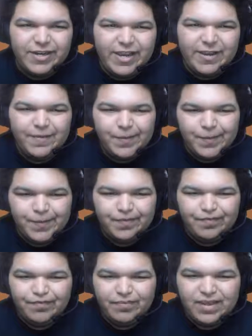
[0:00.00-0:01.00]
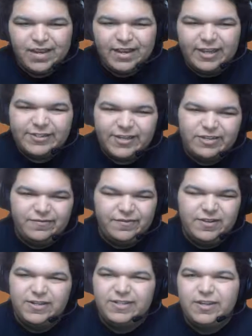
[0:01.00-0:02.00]
Hey, I guess that's a
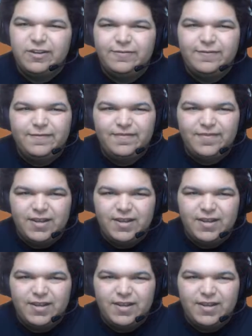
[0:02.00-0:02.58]
feat in itself.